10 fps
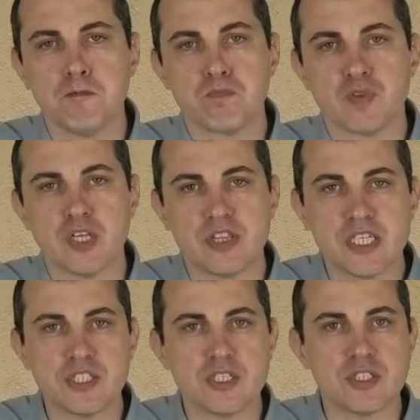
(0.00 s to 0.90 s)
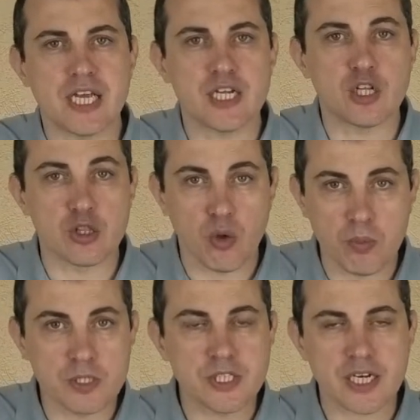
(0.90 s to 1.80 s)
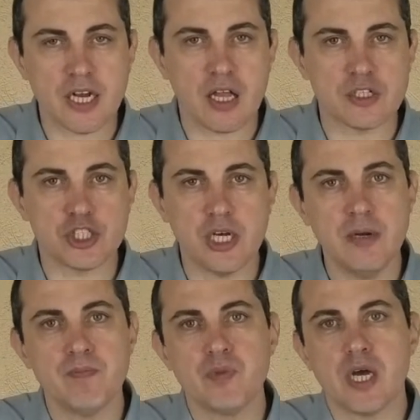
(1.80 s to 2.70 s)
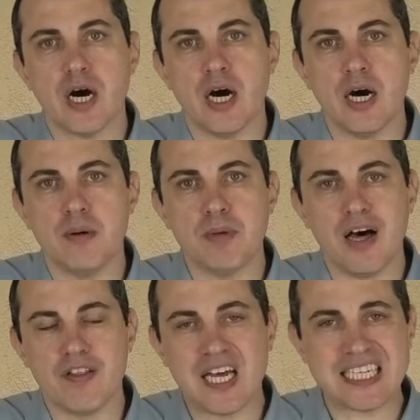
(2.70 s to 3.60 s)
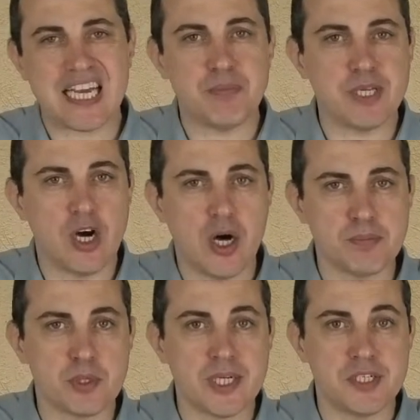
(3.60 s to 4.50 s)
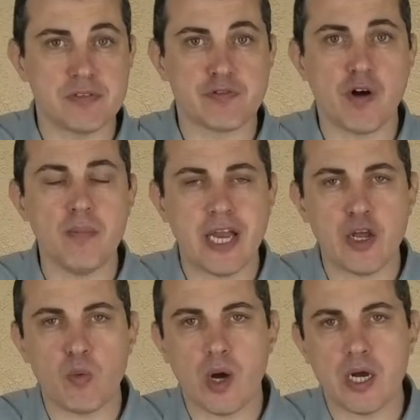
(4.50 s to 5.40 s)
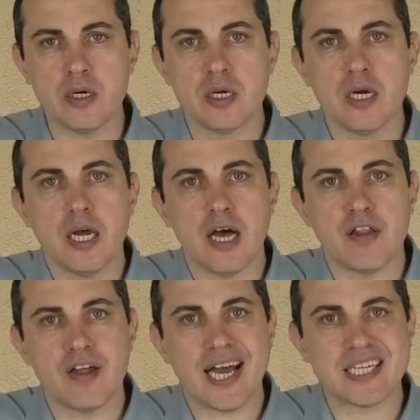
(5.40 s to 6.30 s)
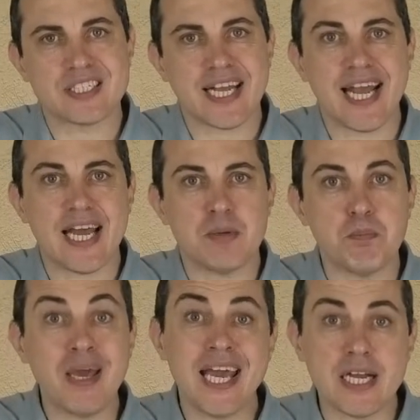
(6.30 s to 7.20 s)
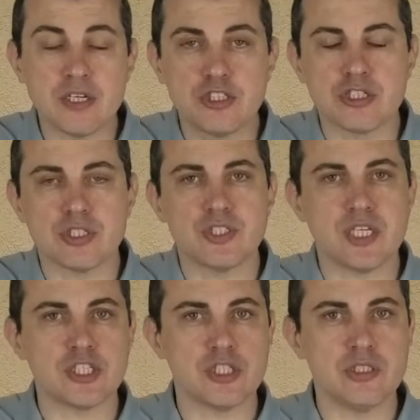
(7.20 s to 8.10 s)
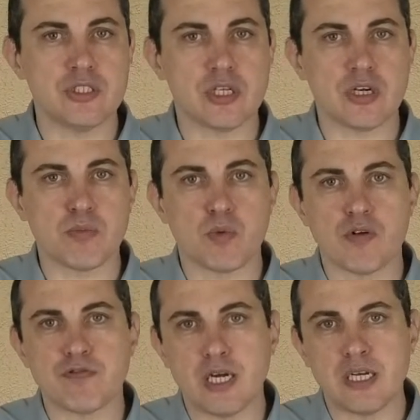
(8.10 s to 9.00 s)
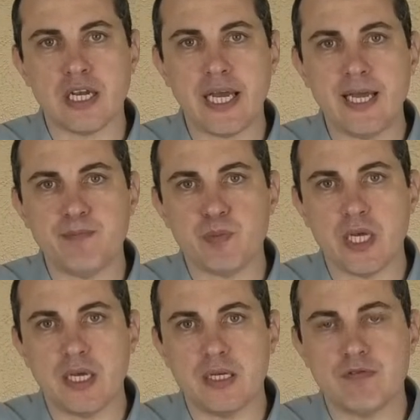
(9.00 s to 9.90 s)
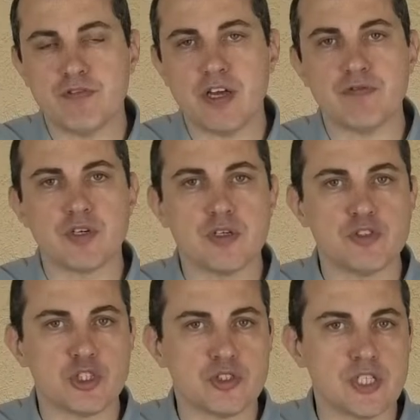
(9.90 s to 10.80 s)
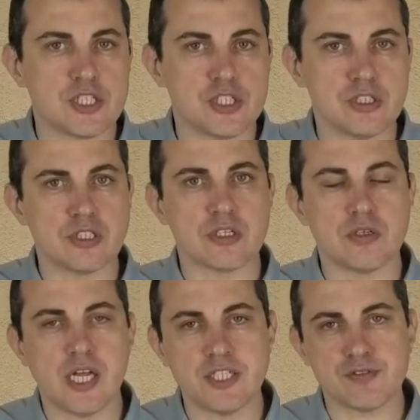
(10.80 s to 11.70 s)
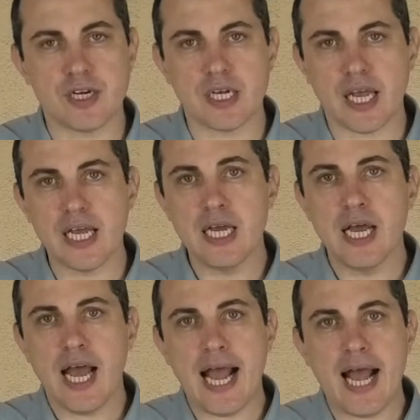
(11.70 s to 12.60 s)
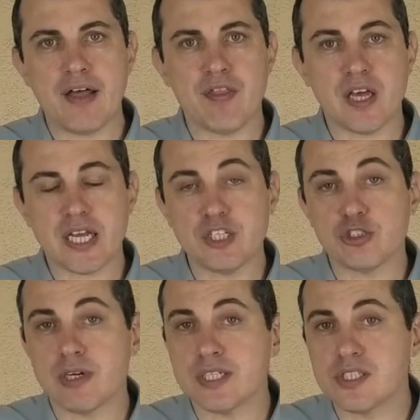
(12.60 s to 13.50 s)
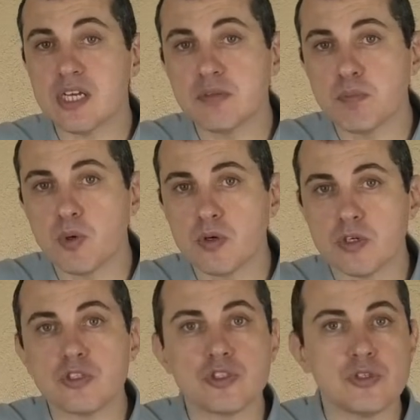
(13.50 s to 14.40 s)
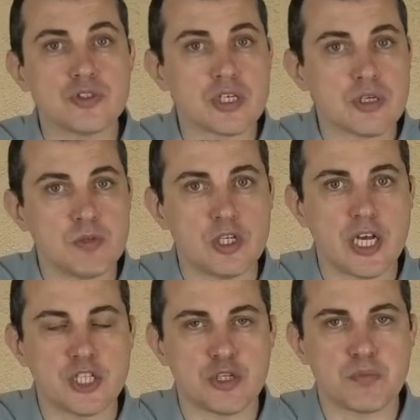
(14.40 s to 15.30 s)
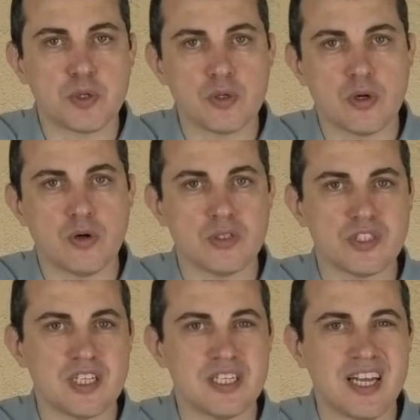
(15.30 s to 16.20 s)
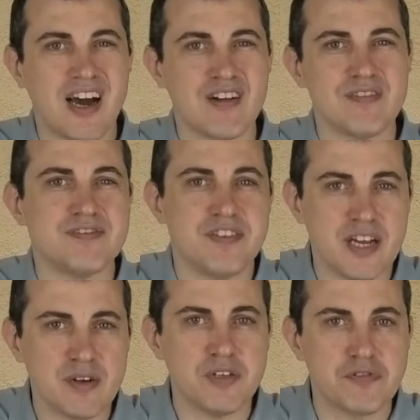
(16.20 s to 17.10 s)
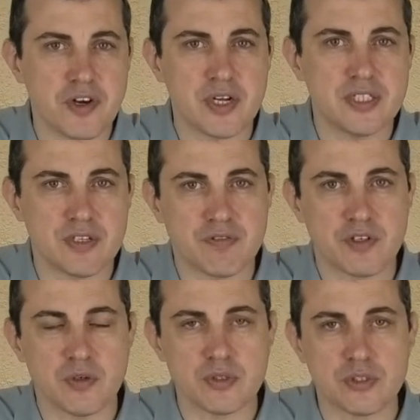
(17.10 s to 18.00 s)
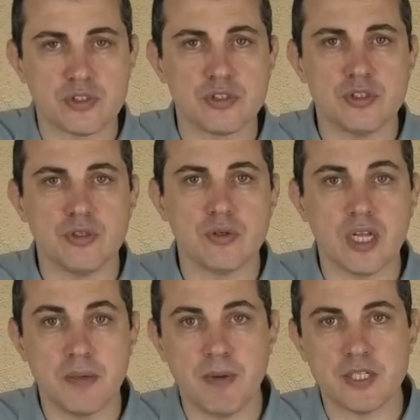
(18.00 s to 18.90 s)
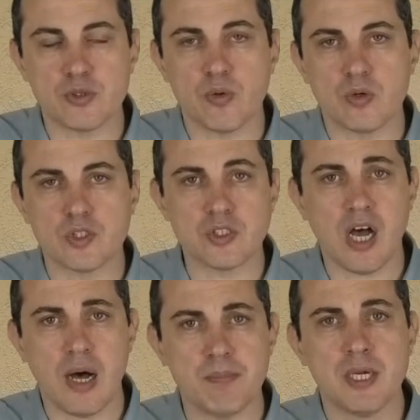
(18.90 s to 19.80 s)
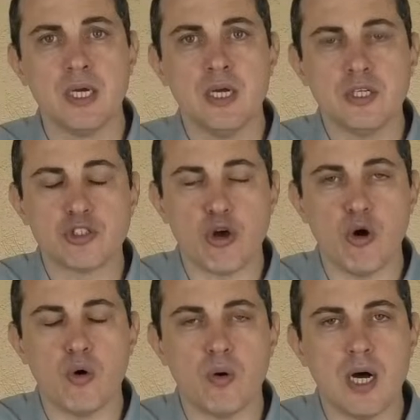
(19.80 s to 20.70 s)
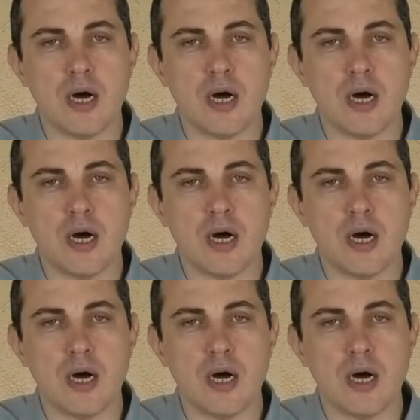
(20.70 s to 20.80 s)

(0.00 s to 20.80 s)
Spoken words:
that this is a global technology that can be operated from anywhere, that can pick jurisdictions that are more friendly in favor of jurisdictions that are less friendly, and that can transcend borders using communication protocols that are very, very difficult to limit or stop. So